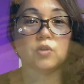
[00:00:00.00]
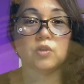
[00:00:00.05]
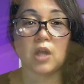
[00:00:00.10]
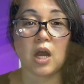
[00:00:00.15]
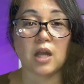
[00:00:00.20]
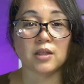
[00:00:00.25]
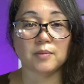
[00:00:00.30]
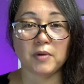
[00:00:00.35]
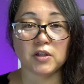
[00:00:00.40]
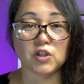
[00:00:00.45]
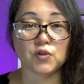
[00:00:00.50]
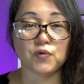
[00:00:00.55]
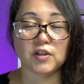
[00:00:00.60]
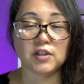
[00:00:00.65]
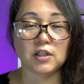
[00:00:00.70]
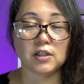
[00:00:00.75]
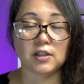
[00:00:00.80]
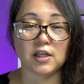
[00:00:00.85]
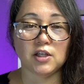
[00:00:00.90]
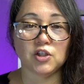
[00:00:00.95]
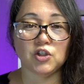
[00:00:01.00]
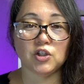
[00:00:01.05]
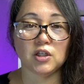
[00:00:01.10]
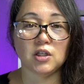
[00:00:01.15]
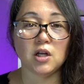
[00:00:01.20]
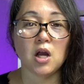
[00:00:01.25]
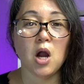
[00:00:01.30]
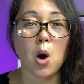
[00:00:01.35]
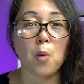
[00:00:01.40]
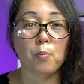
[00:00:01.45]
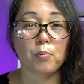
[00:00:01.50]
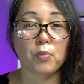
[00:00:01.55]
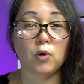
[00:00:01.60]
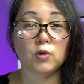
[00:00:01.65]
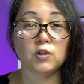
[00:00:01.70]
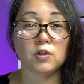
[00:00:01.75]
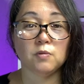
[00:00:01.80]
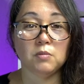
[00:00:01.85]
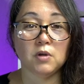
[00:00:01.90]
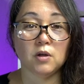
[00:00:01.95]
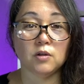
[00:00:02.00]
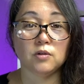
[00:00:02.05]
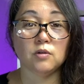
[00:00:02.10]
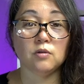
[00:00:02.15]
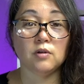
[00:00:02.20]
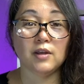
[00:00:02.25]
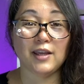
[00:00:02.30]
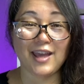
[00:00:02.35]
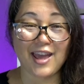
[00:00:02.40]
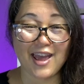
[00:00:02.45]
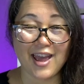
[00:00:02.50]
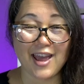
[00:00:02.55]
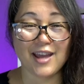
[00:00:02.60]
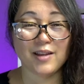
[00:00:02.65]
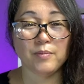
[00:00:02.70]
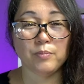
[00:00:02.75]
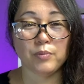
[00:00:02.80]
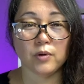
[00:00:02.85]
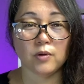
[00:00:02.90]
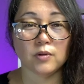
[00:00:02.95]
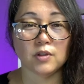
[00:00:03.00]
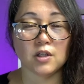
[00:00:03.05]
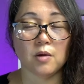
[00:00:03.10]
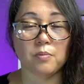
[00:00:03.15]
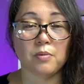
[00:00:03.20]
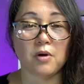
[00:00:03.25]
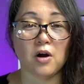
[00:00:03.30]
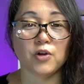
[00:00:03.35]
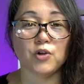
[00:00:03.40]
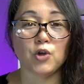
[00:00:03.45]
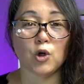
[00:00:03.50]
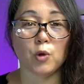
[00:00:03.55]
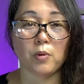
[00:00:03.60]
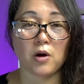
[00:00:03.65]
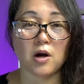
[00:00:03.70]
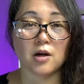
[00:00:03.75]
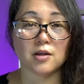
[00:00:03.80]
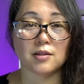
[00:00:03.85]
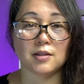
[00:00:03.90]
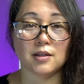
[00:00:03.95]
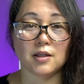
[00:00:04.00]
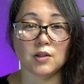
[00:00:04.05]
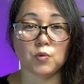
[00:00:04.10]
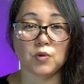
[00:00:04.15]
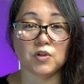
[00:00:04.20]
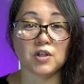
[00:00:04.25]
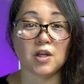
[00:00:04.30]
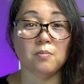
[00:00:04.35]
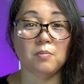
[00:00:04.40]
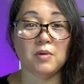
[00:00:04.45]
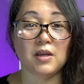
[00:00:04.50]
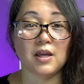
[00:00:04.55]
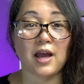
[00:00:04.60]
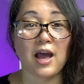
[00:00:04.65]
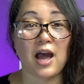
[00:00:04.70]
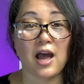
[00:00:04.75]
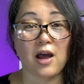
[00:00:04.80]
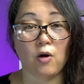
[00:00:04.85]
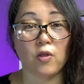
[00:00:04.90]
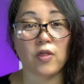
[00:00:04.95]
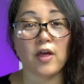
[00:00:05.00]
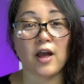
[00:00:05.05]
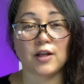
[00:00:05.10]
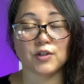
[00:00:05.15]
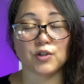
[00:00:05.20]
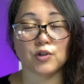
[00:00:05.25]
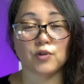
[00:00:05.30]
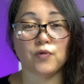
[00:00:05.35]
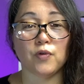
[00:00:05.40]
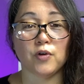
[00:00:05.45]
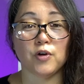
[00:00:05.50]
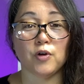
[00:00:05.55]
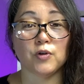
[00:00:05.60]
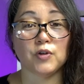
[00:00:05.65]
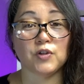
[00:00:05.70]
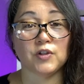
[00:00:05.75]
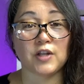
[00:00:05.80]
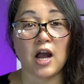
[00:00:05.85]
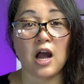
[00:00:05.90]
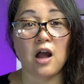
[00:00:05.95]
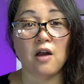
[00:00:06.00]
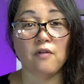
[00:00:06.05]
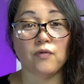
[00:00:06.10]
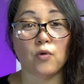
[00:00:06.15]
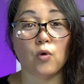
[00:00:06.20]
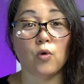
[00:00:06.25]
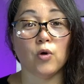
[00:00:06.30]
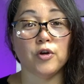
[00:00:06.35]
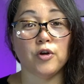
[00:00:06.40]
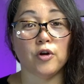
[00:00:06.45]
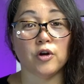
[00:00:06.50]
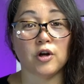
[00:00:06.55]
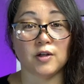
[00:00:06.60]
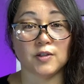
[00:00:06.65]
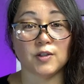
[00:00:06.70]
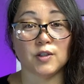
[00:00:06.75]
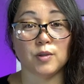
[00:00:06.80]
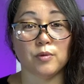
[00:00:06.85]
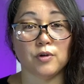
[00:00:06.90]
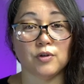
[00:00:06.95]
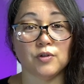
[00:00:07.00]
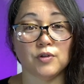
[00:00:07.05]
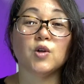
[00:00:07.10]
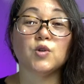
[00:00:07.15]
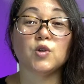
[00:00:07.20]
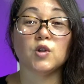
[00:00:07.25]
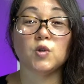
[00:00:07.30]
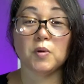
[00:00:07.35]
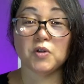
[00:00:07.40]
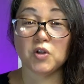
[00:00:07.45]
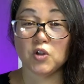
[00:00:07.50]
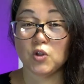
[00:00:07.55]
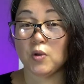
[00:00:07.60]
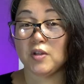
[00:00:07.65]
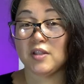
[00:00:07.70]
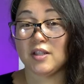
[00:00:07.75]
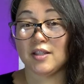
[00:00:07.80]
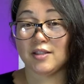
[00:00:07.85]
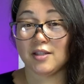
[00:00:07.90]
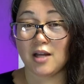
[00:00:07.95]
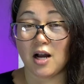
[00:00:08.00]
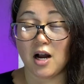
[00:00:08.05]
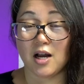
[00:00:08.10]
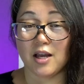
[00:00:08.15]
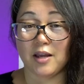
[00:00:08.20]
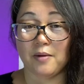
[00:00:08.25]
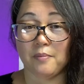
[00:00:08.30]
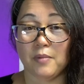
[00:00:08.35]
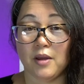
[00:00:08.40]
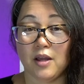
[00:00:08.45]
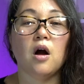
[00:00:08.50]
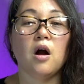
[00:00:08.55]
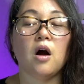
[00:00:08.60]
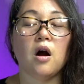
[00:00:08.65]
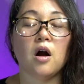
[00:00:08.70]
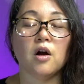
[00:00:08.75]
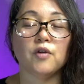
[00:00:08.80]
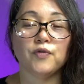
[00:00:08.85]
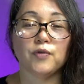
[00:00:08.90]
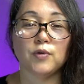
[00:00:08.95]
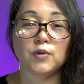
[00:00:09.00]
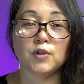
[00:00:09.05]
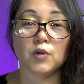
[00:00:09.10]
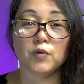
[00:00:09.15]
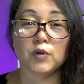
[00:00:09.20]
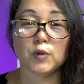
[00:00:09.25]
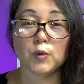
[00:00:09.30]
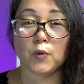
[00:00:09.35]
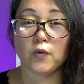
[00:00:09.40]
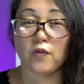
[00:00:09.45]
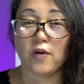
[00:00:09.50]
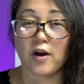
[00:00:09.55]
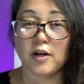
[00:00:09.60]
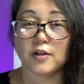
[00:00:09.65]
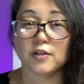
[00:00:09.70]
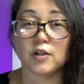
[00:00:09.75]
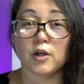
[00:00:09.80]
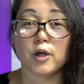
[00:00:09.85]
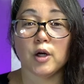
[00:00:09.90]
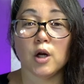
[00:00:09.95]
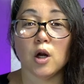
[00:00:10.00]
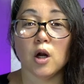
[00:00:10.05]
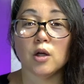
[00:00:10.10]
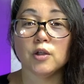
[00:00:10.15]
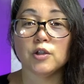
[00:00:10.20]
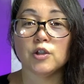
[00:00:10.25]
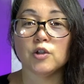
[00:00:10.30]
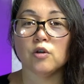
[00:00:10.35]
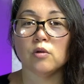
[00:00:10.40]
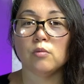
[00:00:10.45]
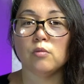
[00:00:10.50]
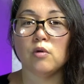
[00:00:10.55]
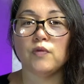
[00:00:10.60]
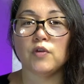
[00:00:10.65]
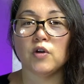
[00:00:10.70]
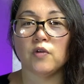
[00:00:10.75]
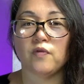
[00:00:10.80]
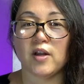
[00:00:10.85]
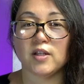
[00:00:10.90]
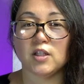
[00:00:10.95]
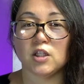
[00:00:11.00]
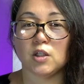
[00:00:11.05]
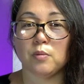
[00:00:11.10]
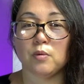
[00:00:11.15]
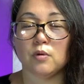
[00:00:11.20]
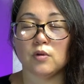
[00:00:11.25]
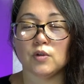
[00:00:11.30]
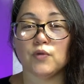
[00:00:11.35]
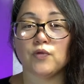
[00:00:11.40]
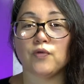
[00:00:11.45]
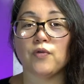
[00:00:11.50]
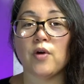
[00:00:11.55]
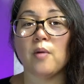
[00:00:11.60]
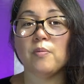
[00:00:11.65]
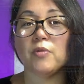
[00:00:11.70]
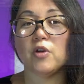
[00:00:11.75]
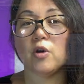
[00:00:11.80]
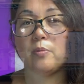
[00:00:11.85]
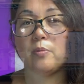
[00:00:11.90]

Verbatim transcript: not much ventilation, mold and mildew can build up on your boxes, which can be a health hazard for your staff or your customers. So especially during this time, our food service providers are encouraged to remove their vegetables from their